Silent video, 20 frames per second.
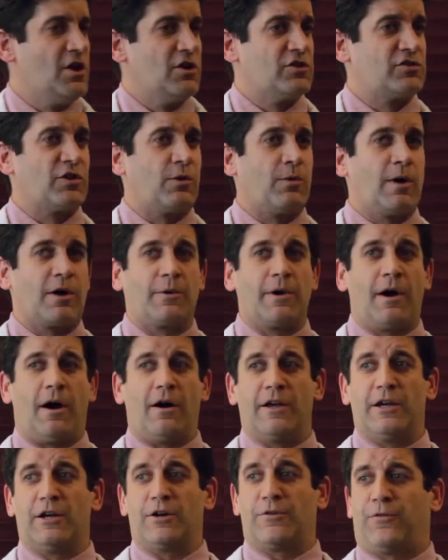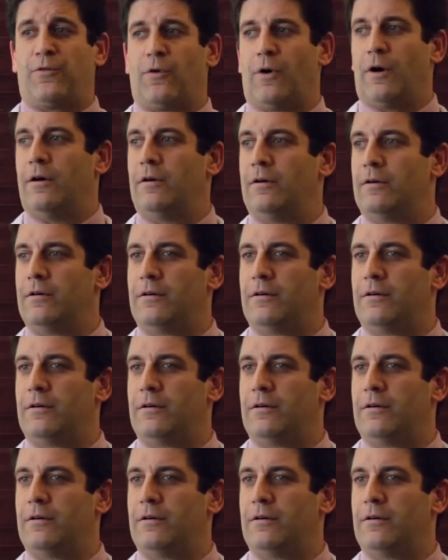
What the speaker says: So what are we all here for?